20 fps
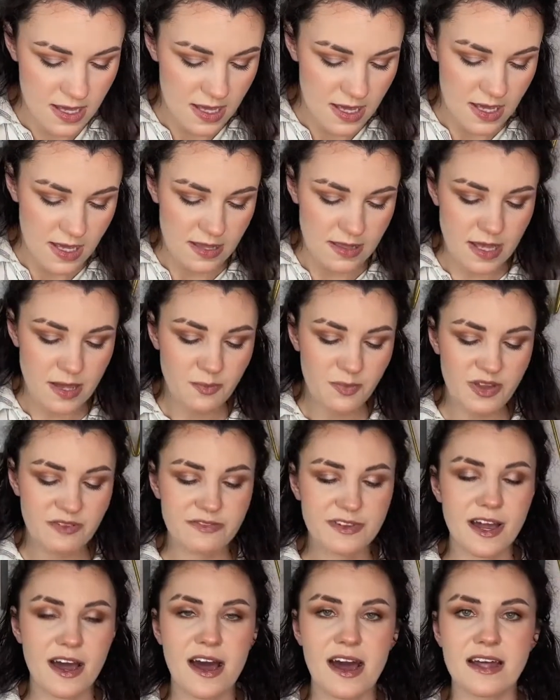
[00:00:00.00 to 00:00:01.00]
Then we've
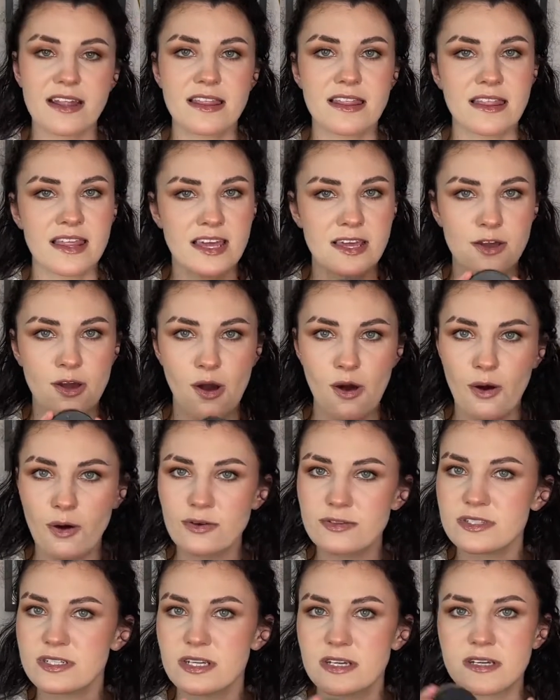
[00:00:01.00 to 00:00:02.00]
got the
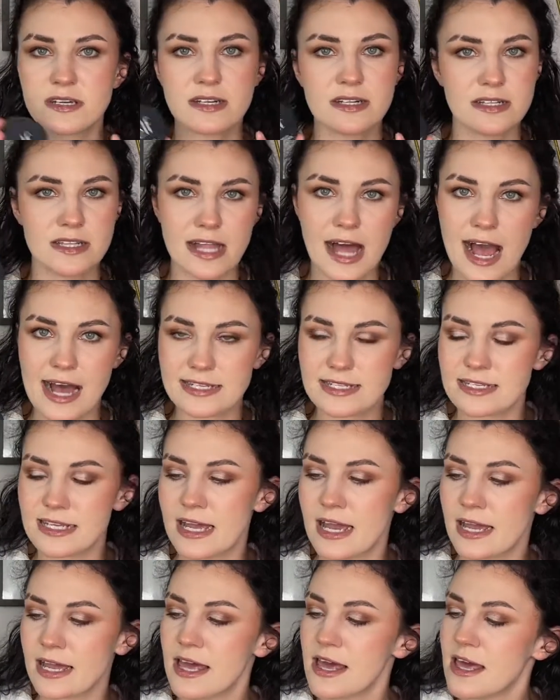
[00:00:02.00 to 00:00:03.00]
cult
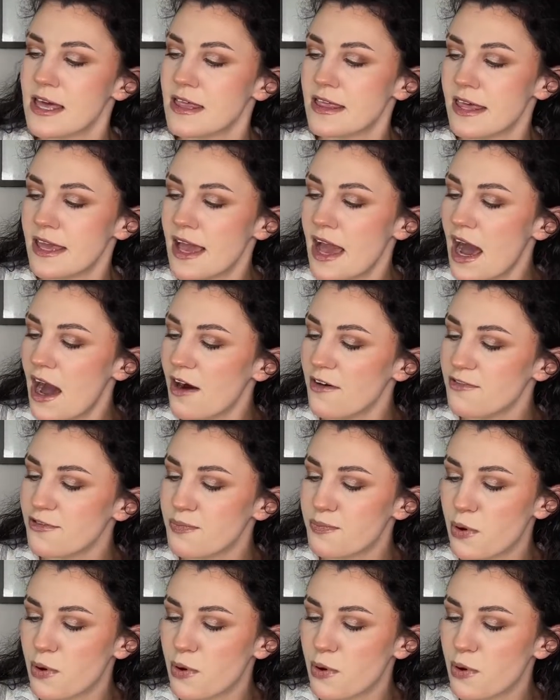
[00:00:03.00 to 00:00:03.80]
classic, the e.l.f.